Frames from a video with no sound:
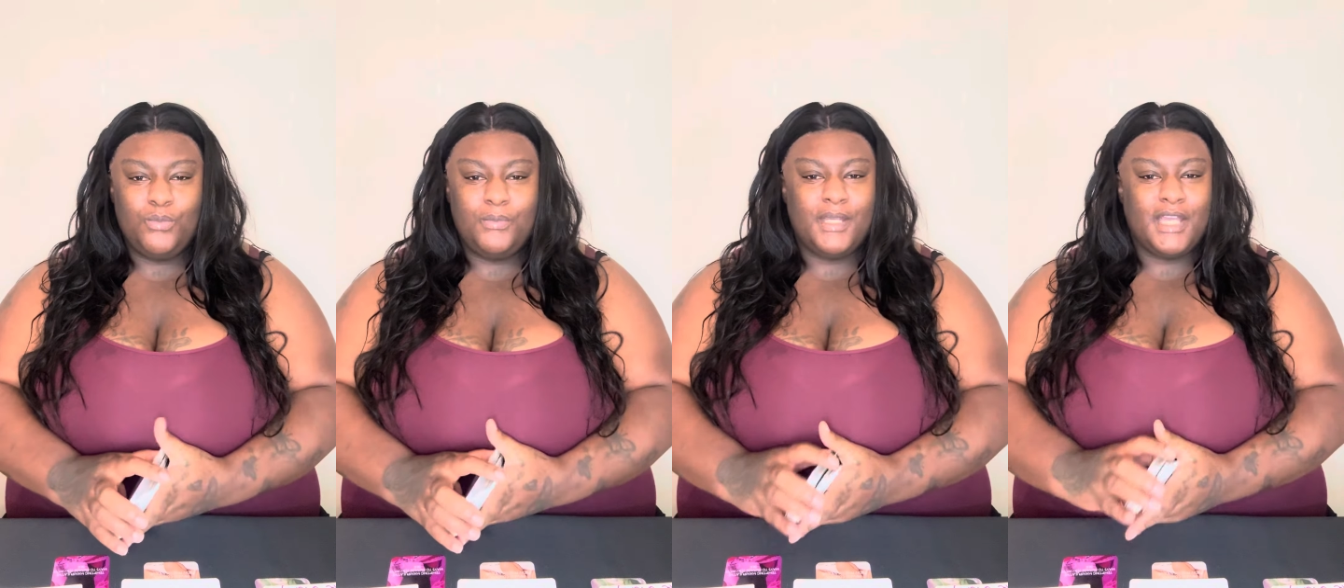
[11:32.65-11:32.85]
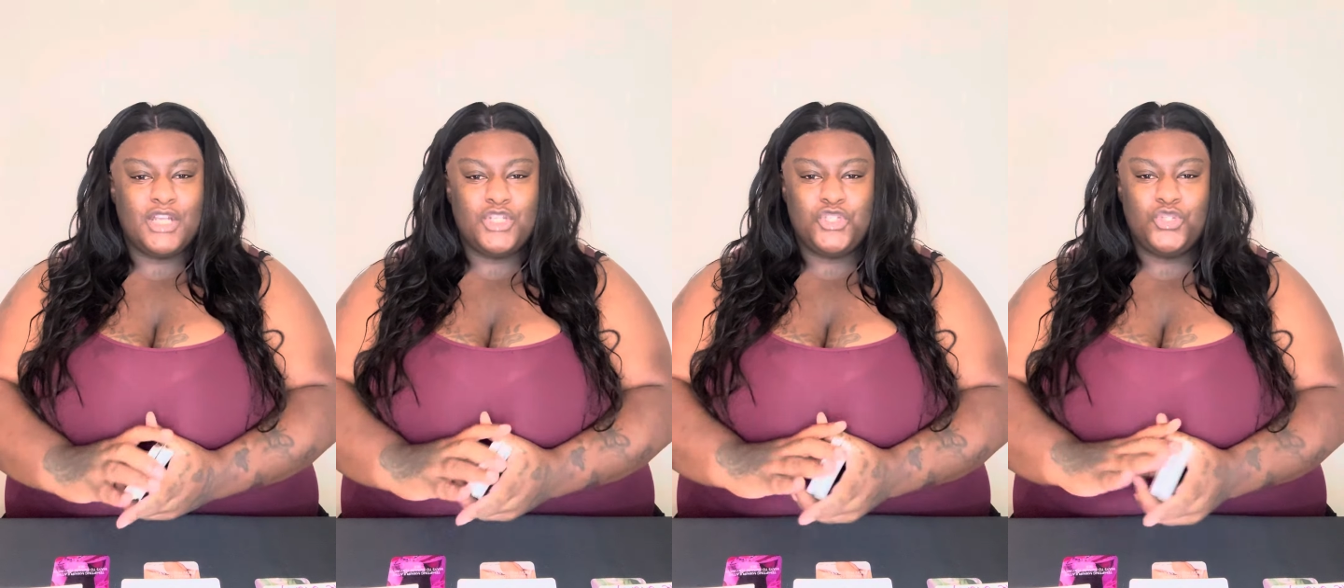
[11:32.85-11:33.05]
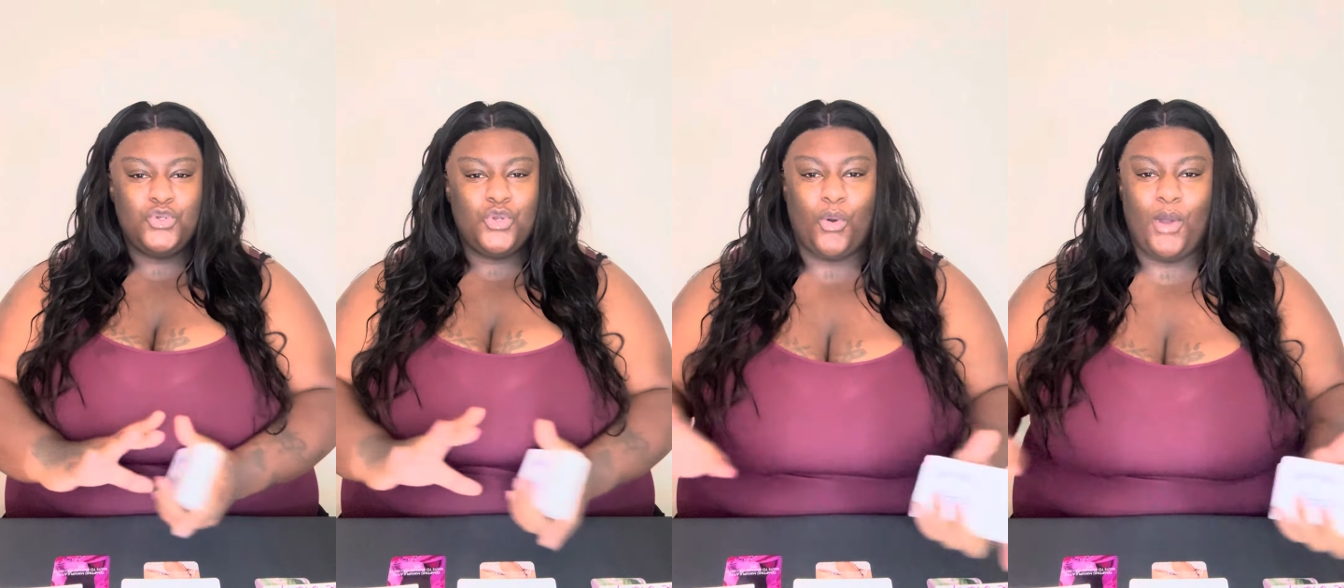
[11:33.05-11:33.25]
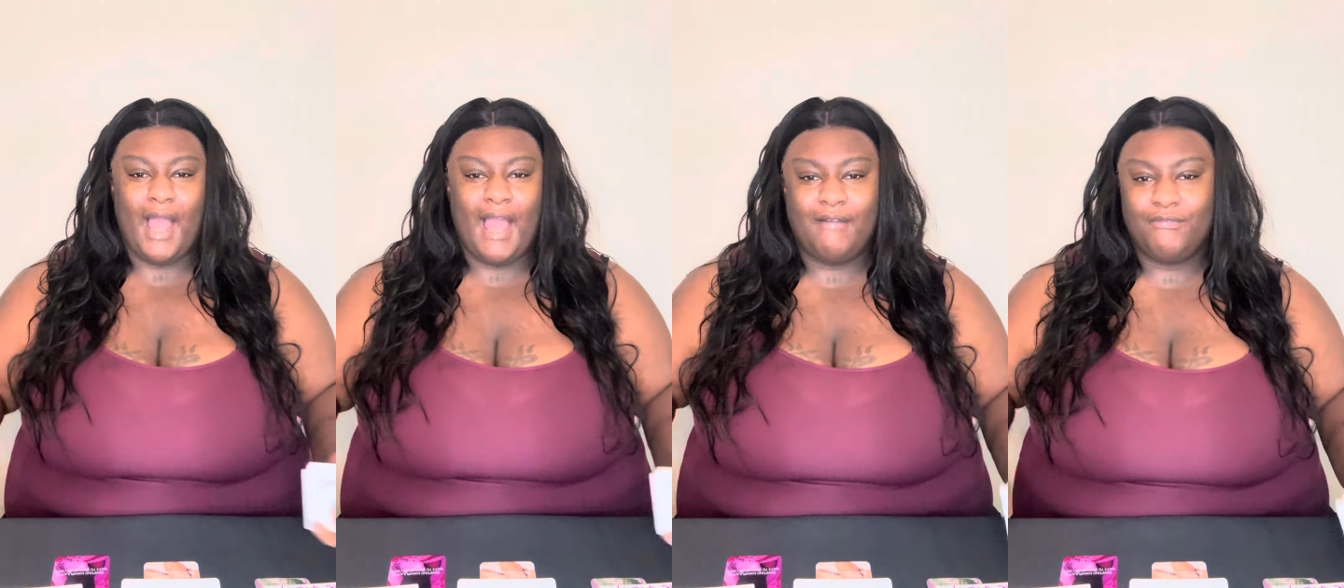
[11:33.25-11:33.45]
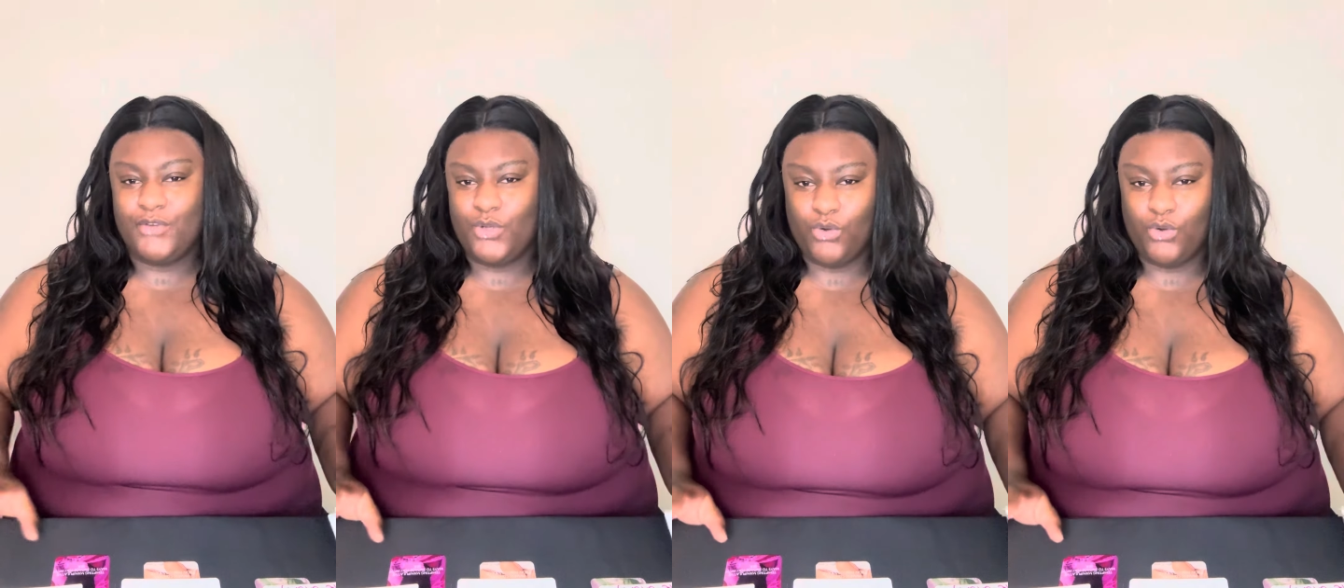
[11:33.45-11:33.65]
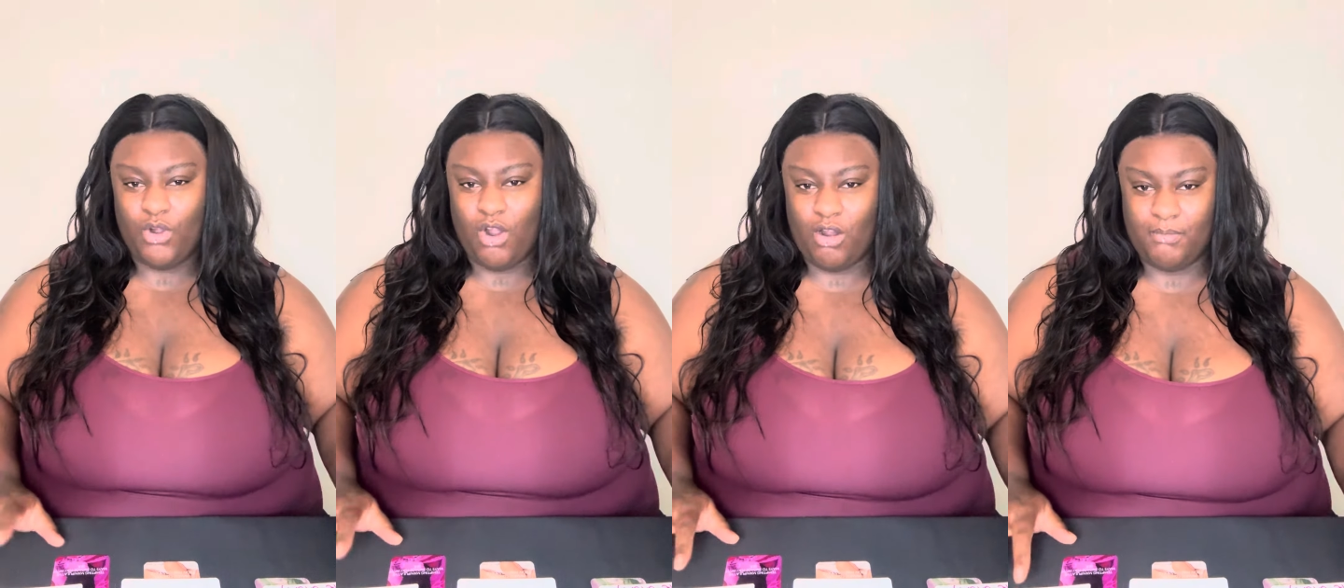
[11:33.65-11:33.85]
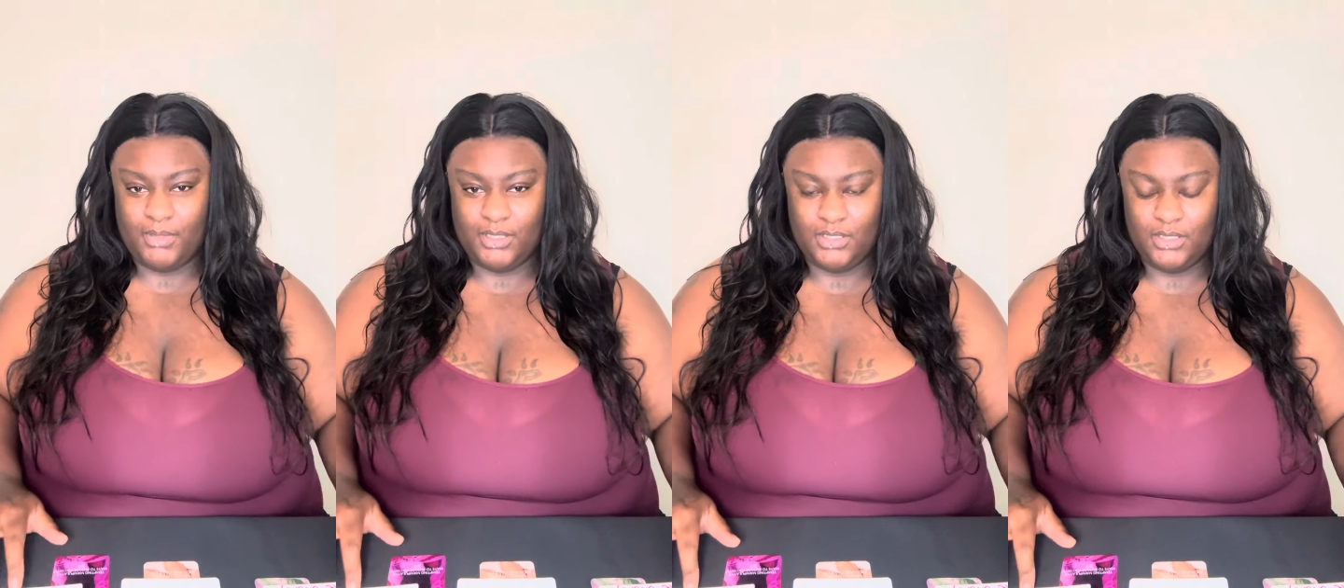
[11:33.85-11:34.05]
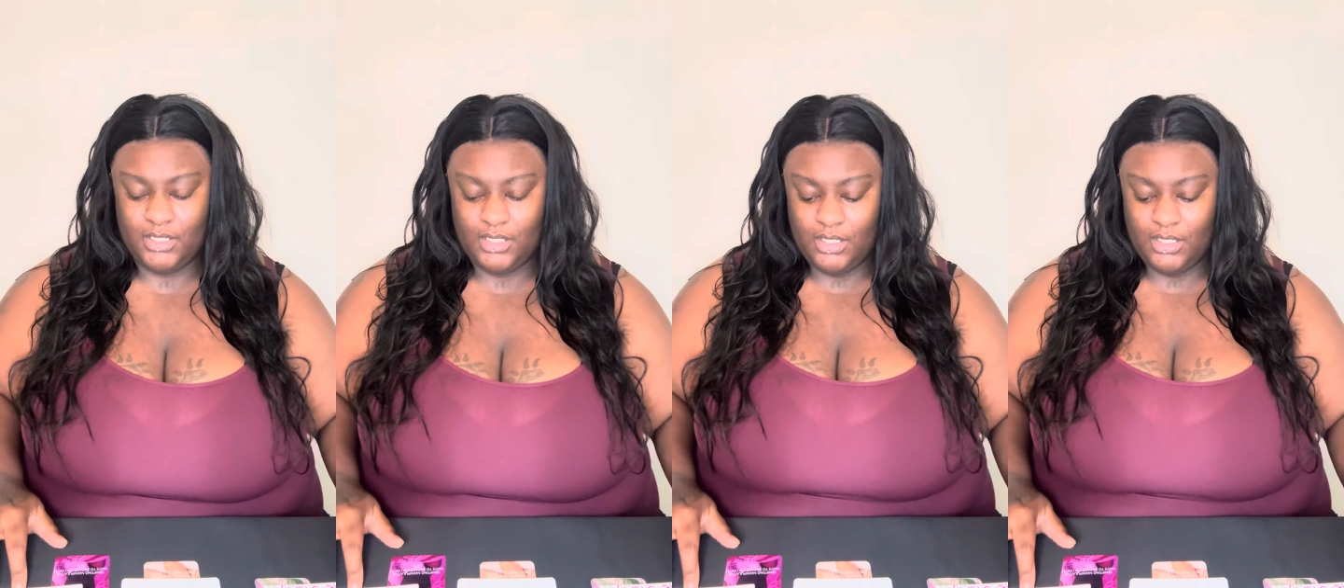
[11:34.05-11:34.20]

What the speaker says: because you don't have no karma,